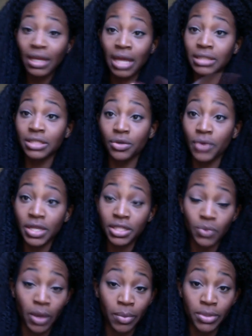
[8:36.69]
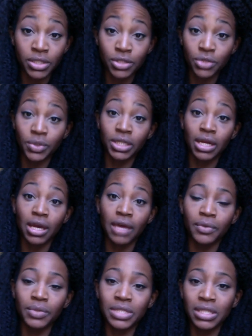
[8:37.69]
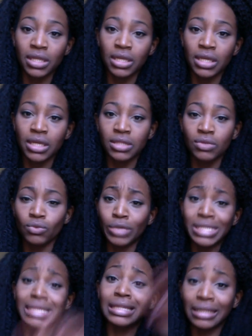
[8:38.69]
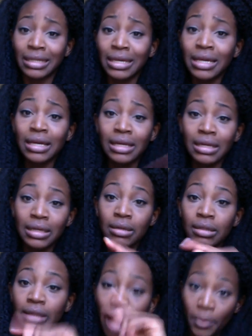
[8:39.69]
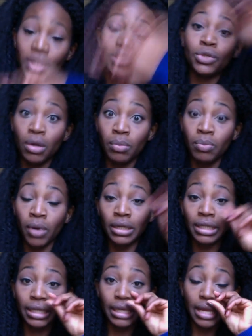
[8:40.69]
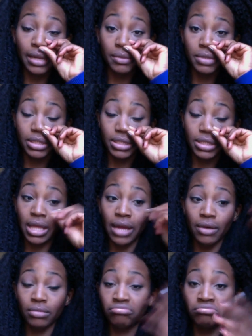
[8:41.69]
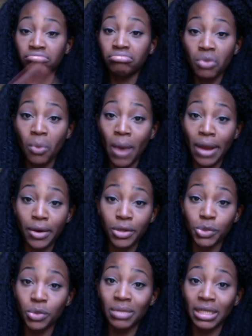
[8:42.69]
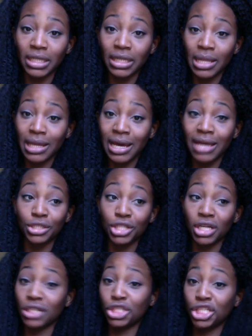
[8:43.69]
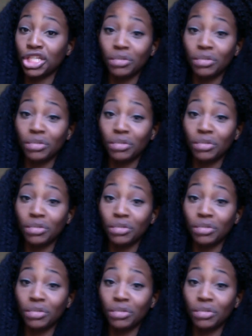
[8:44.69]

Actually, the craziest white person situation I ever was in is recently. I went to a party, and it was these like white girls with money, and they had a sheep.